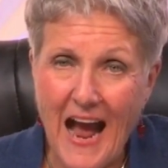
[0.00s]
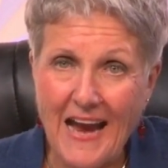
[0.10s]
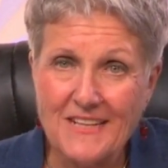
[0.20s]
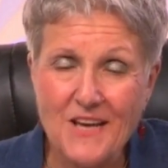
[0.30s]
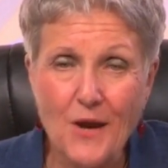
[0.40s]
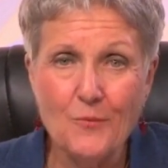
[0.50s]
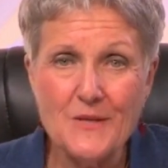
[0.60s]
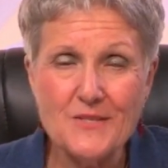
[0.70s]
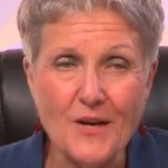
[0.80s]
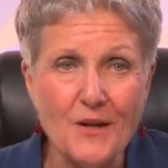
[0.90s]
As I
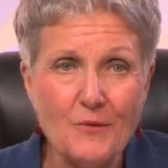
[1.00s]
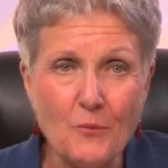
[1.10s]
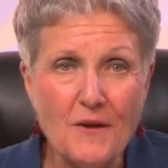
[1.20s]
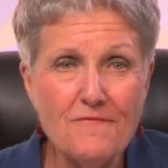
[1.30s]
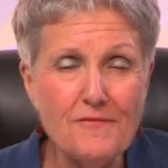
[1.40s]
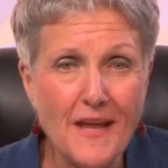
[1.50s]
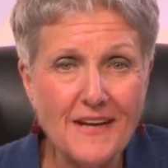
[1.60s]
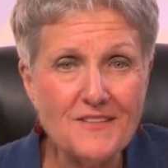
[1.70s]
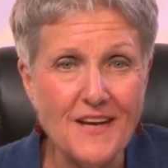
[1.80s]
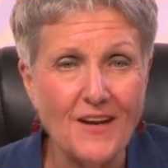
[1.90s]
was
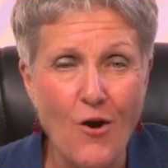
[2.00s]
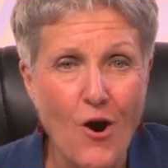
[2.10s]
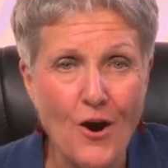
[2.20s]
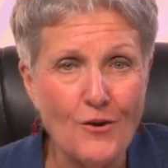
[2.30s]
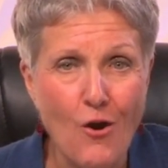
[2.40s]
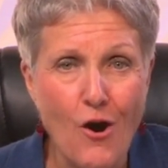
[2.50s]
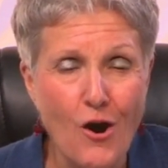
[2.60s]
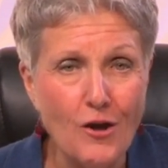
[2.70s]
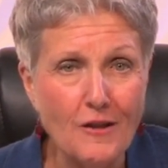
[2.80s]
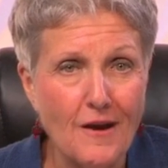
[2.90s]
reflecting on
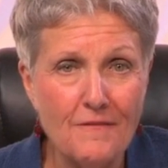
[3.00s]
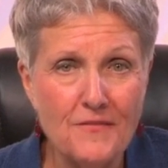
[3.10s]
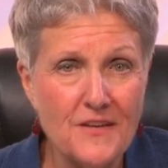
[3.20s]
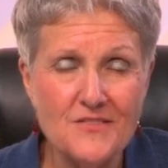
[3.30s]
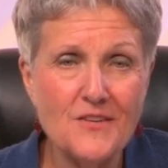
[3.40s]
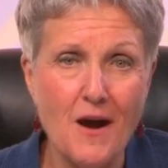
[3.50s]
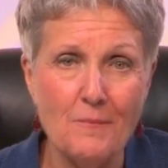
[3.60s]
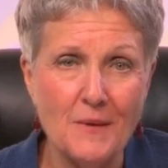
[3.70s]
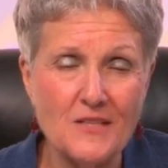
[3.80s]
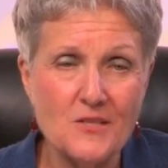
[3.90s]
all of these
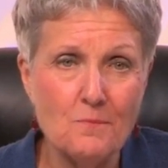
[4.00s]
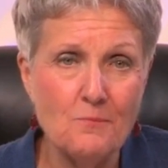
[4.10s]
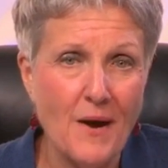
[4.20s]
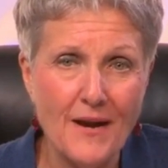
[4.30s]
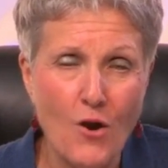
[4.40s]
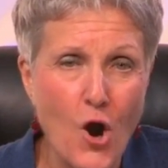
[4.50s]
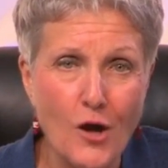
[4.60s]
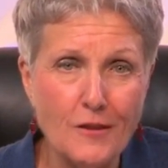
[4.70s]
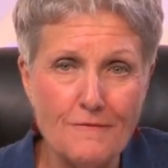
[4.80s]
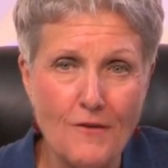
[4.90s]
comments by
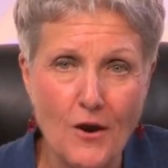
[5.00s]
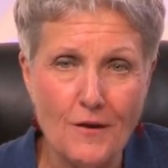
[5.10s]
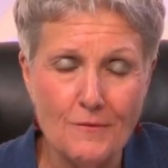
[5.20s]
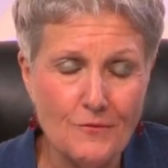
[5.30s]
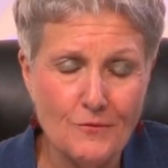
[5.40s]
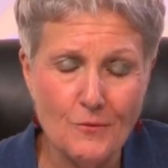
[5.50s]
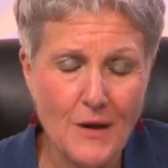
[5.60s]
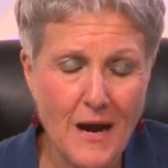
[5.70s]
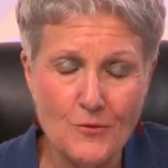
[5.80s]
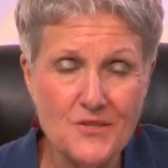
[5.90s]
all of our
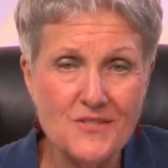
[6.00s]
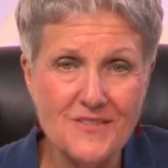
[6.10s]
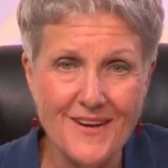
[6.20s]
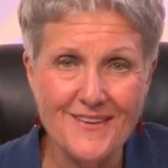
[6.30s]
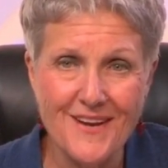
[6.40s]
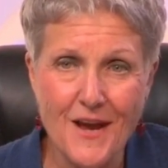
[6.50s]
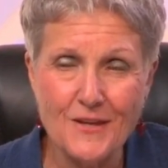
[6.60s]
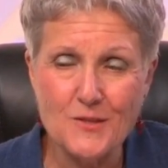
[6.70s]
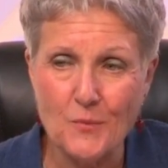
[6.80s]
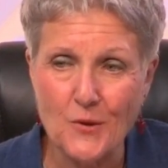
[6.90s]
outstanding
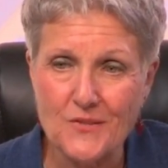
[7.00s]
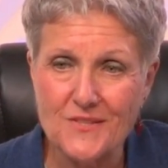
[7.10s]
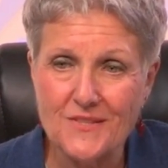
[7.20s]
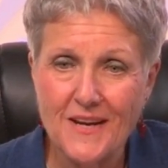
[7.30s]
experts,